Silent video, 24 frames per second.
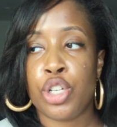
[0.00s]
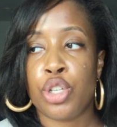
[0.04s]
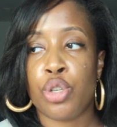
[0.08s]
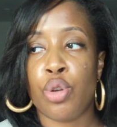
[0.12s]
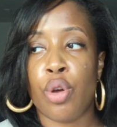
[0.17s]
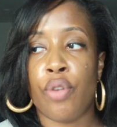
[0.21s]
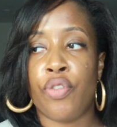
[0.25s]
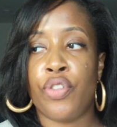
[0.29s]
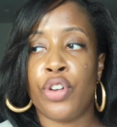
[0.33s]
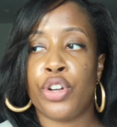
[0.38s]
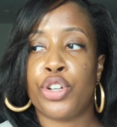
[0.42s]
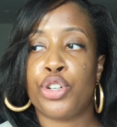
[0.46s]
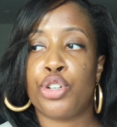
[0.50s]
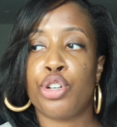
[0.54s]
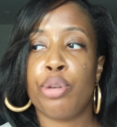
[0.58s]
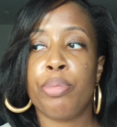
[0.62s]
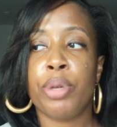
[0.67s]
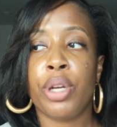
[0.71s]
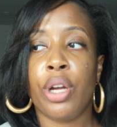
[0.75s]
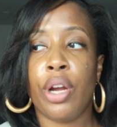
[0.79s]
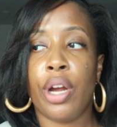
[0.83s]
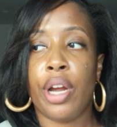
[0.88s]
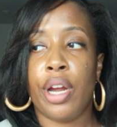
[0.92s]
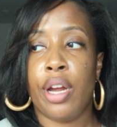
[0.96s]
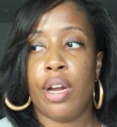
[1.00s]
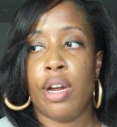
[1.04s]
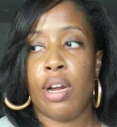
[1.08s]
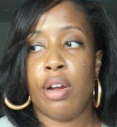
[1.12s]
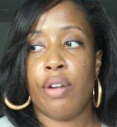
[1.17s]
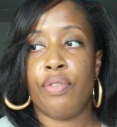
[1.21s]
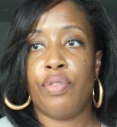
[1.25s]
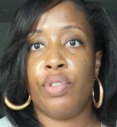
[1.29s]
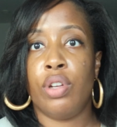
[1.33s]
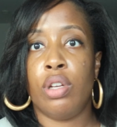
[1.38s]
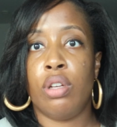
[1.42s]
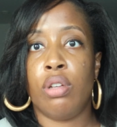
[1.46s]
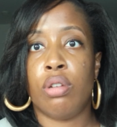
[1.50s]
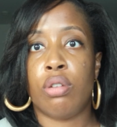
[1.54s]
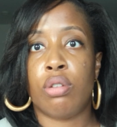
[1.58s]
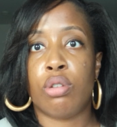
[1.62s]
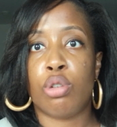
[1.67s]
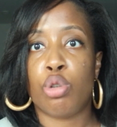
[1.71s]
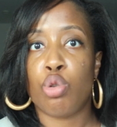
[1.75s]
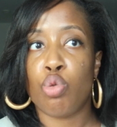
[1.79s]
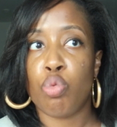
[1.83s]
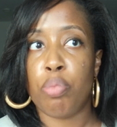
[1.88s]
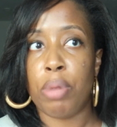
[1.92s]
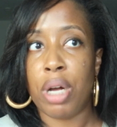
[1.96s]
So if you're trimming your hair every
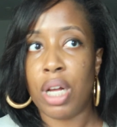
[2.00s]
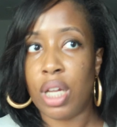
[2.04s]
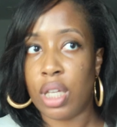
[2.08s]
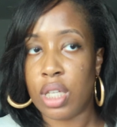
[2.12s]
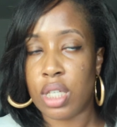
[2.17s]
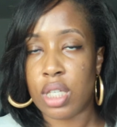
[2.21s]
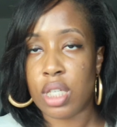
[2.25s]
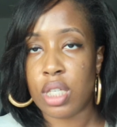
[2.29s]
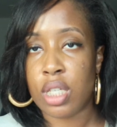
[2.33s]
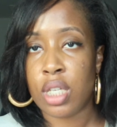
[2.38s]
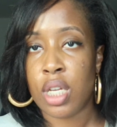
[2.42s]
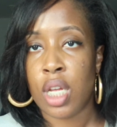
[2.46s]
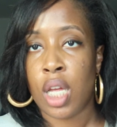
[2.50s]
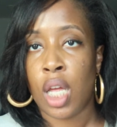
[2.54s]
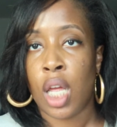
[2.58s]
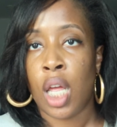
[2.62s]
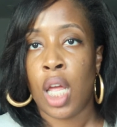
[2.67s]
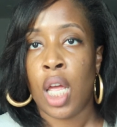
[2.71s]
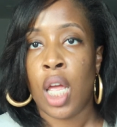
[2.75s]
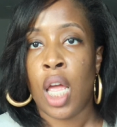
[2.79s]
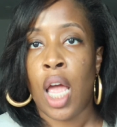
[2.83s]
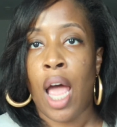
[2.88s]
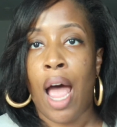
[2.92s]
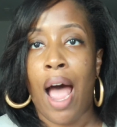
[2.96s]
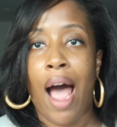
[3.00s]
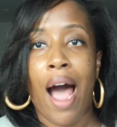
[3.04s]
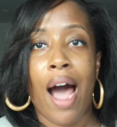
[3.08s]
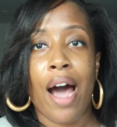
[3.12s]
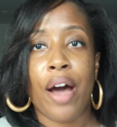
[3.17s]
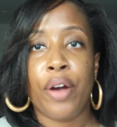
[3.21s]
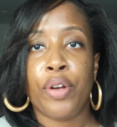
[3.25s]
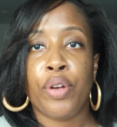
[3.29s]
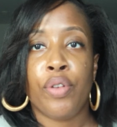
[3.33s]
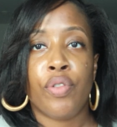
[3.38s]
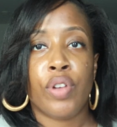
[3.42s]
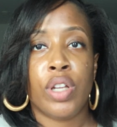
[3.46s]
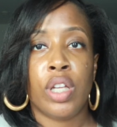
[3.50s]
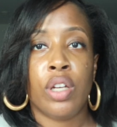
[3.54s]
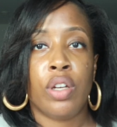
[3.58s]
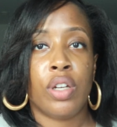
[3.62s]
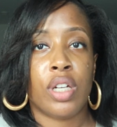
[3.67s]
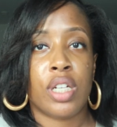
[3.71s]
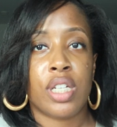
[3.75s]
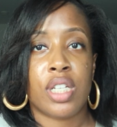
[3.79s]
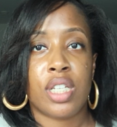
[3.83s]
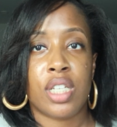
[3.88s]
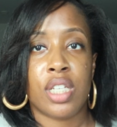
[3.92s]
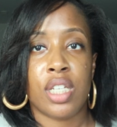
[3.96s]
2 months, how are you really
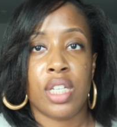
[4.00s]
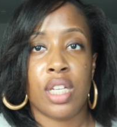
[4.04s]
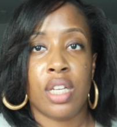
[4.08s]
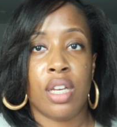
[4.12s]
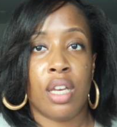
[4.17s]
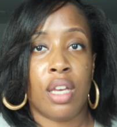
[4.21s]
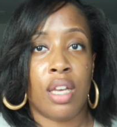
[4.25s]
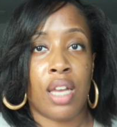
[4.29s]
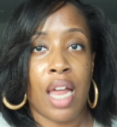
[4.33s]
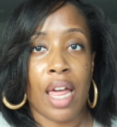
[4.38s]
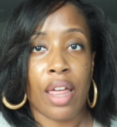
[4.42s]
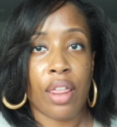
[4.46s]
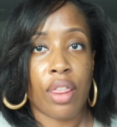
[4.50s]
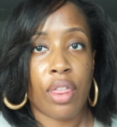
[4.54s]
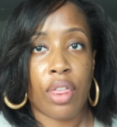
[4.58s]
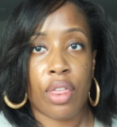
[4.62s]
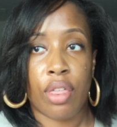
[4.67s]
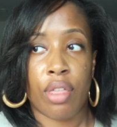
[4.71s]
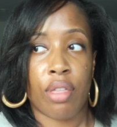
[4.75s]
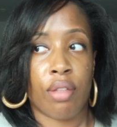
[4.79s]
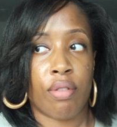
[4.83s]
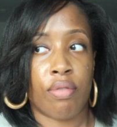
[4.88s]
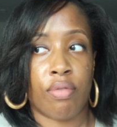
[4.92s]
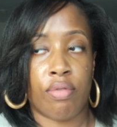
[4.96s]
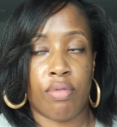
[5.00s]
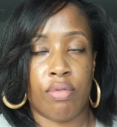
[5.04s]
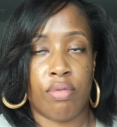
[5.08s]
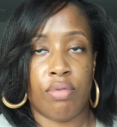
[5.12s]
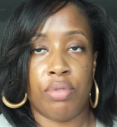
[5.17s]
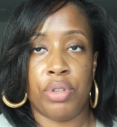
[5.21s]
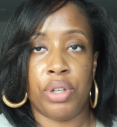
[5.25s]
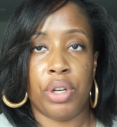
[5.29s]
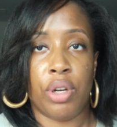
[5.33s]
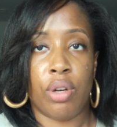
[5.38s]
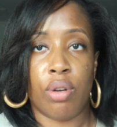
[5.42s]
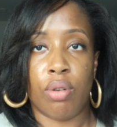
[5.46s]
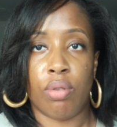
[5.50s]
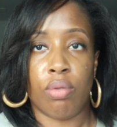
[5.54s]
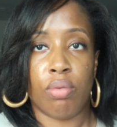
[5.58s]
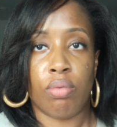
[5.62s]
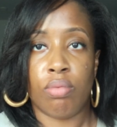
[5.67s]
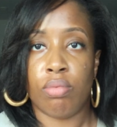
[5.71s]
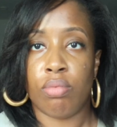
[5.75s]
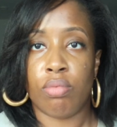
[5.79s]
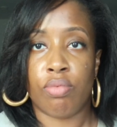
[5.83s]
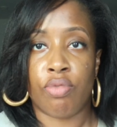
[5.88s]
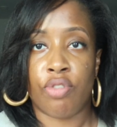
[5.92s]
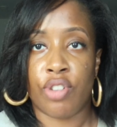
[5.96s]
going to see length? You're
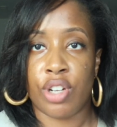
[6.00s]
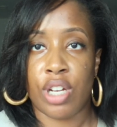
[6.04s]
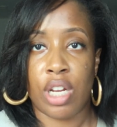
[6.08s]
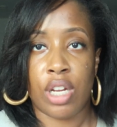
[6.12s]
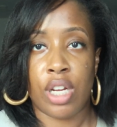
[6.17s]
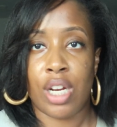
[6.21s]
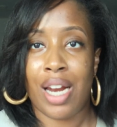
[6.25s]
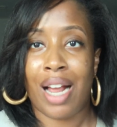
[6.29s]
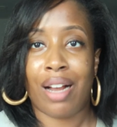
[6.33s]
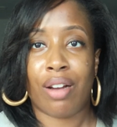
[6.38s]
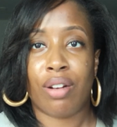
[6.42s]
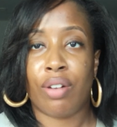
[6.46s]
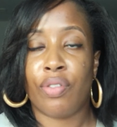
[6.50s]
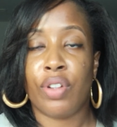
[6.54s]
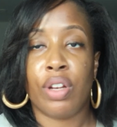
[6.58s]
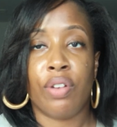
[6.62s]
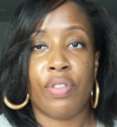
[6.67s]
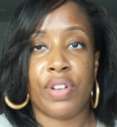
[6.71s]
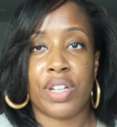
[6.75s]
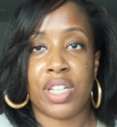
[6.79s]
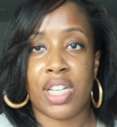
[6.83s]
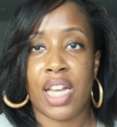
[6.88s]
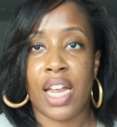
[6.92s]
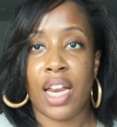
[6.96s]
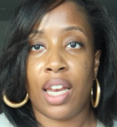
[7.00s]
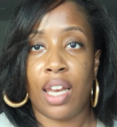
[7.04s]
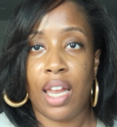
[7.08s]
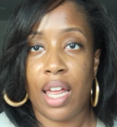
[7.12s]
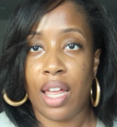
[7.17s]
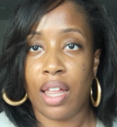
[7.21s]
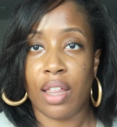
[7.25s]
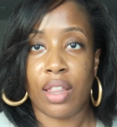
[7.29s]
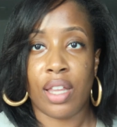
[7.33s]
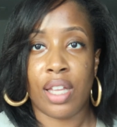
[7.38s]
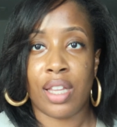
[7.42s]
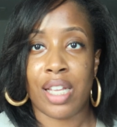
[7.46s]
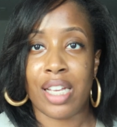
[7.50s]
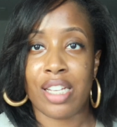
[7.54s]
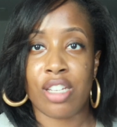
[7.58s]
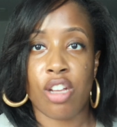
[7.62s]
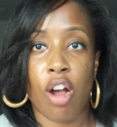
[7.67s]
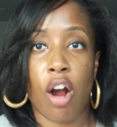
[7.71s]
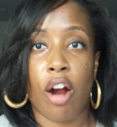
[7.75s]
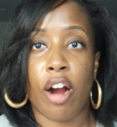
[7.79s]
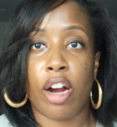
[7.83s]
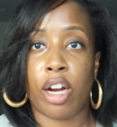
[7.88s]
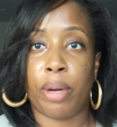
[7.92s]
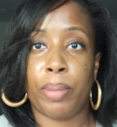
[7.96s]
not going to really retain length. And that's
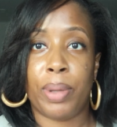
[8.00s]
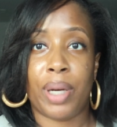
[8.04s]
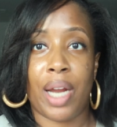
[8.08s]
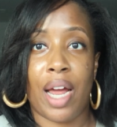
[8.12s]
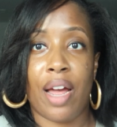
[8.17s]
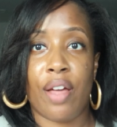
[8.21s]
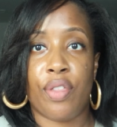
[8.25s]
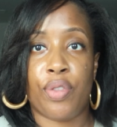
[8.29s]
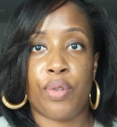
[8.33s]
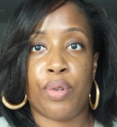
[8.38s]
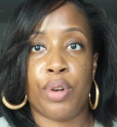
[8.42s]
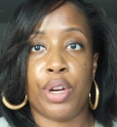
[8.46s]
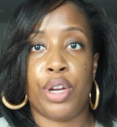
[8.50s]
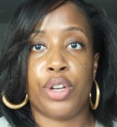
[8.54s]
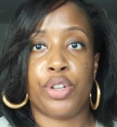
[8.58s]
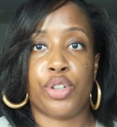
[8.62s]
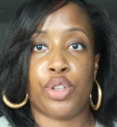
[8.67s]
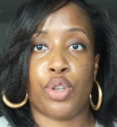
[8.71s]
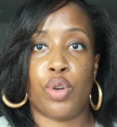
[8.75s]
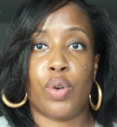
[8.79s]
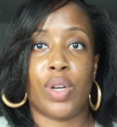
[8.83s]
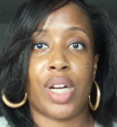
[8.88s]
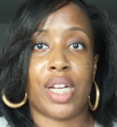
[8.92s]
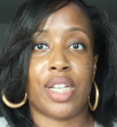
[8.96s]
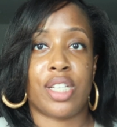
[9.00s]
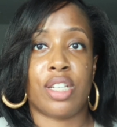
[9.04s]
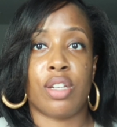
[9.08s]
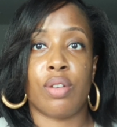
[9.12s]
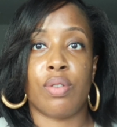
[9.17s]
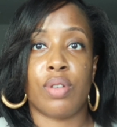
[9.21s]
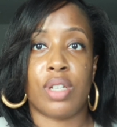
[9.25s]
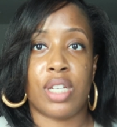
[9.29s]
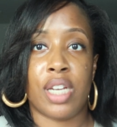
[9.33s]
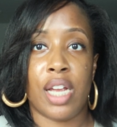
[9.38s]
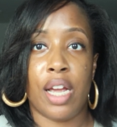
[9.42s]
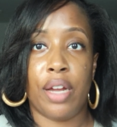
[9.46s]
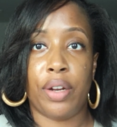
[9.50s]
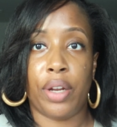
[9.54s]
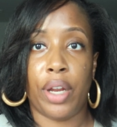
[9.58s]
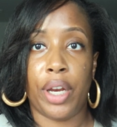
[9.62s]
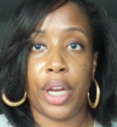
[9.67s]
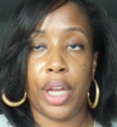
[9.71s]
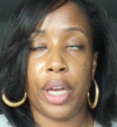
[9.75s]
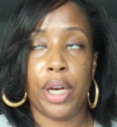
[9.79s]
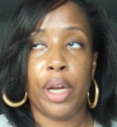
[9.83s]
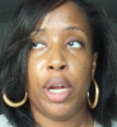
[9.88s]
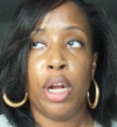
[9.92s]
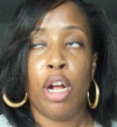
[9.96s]
the argument I had 3 years ago, and I still stand
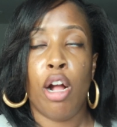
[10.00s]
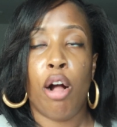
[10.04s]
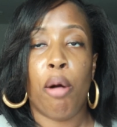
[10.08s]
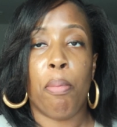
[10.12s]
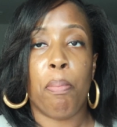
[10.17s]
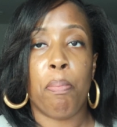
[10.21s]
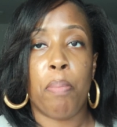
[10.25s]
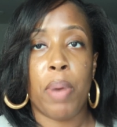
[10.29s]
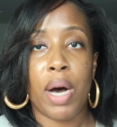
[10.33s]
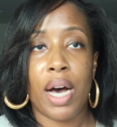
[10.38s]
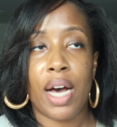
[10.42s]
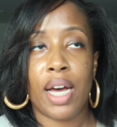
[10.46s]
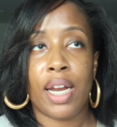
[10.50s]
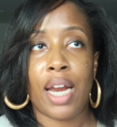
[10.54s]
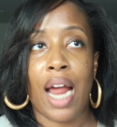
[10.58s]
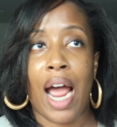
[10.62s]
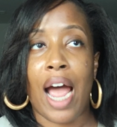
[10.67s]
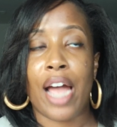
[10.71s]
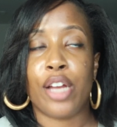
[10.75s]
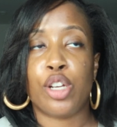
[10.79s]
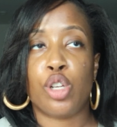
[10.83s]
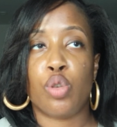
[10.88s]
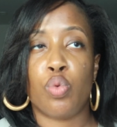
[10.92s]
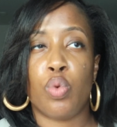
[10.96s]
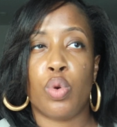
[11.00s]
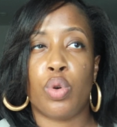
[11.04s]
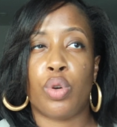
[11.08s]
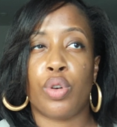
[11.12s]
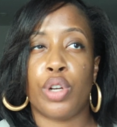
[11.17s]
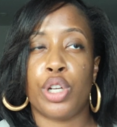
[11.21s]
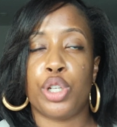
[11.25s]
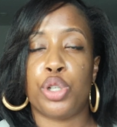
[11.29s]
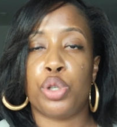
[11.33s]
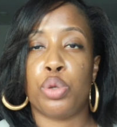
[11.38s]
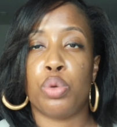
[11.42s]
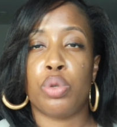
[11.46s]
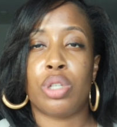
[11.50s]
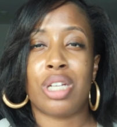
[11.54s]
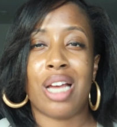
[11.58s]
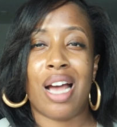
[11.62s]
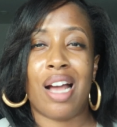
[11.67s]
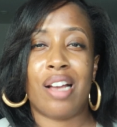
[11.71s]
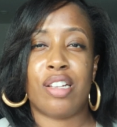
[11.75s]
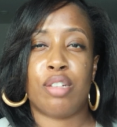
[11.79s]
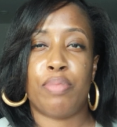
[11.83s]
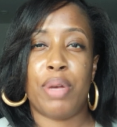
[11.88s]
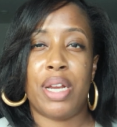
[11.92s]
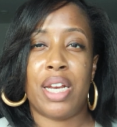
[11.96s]
on it. But I do agree 2
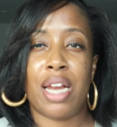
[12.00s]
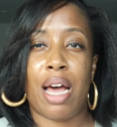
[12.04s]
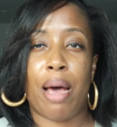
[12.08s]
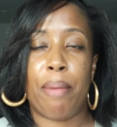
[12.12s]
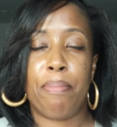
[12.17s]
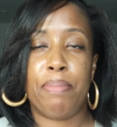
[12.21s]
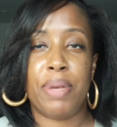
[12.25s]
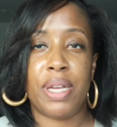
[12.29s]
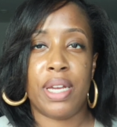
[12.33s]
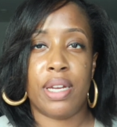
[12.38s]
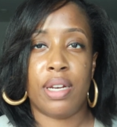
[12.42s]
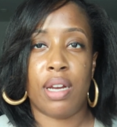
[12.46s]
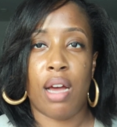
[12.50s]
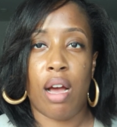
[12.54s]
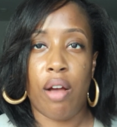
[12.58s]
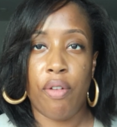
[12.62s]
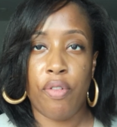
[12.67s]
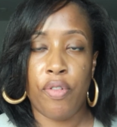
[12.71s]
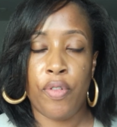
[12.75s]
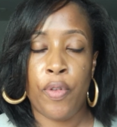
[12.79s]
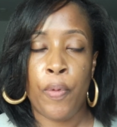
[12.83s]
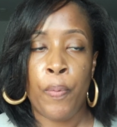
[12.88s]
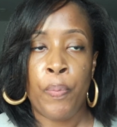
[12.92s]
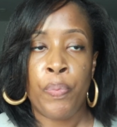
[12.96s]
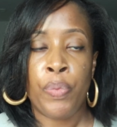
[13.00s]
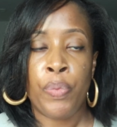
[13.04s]
times may not be enough.